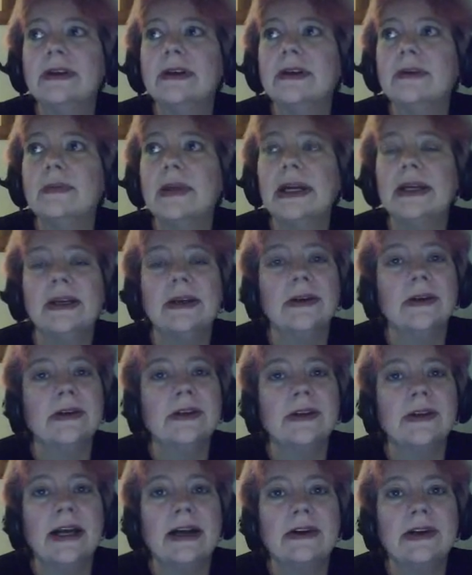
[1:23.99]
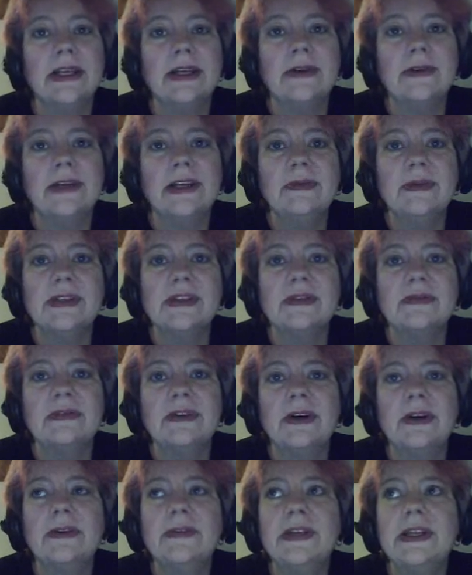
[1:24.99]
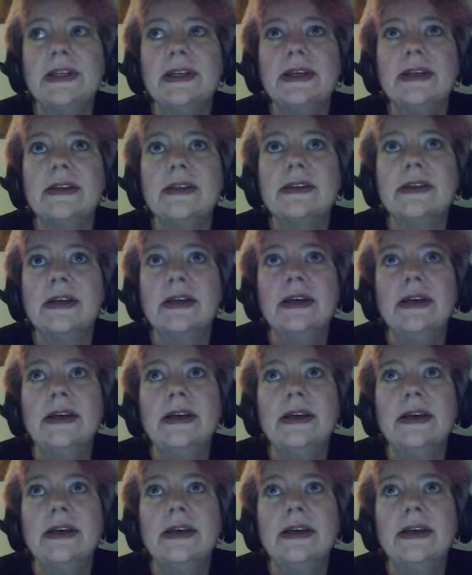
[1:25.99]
My character, Alcyone, was involved in it.